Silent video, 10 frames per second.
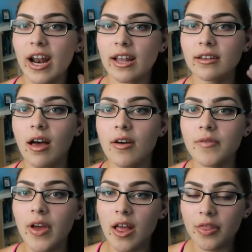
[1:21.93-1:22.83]
I
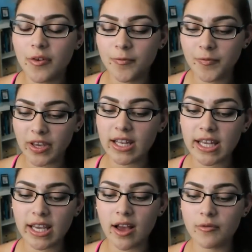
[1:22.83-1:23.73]
love the
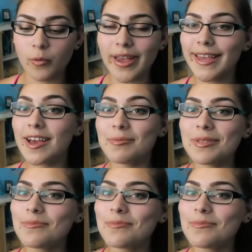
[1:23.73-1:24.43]
feeling of waking up in